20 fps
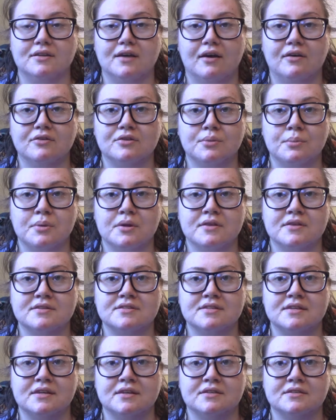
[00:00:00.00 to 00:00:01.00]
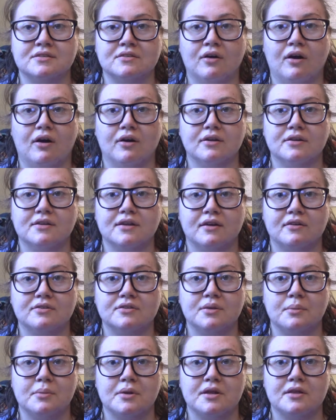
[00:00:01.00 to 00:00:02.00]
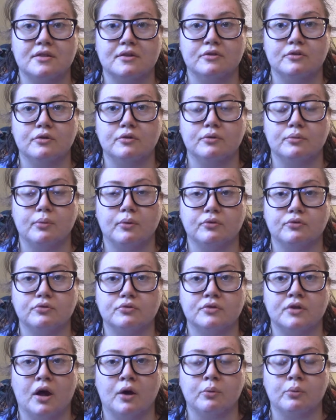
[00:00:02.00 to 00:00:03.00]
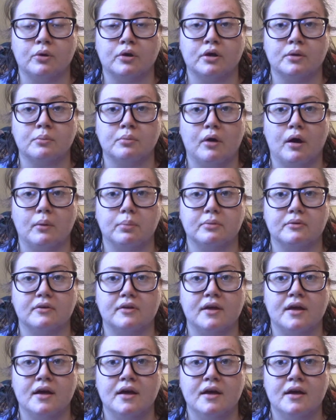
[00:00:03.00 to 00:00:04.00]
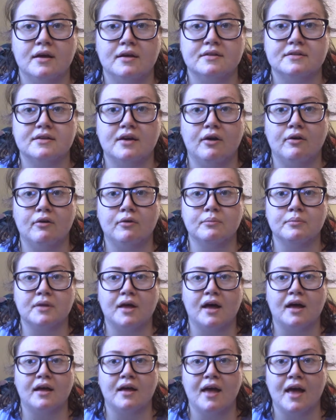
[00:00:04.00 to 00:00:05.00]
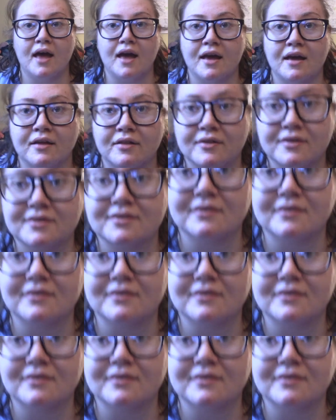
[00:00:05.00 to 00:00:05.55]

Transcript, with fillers: Tell somebody the sink is clogged. Tell somebody the disposal's not working properly. Tell them that, hey, this